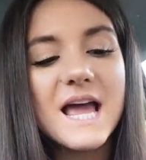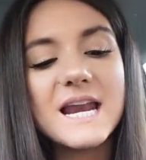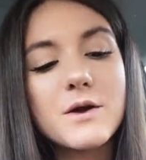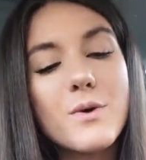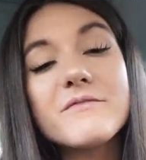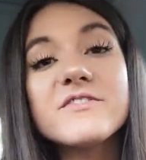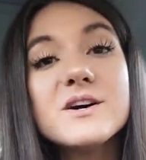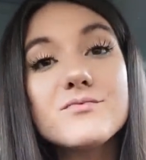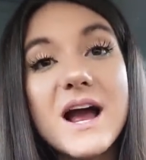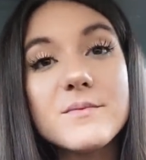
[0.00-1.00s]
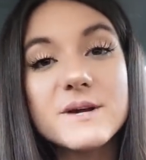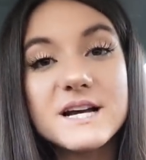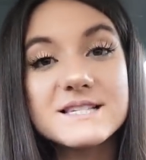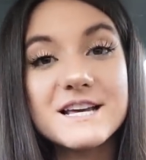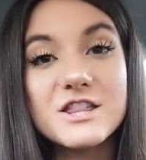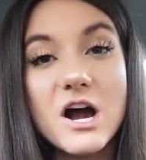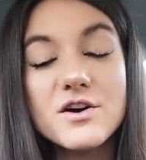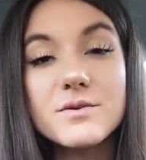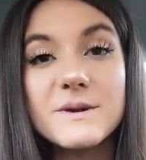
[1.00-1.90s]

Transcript: and I went for red because I thought it would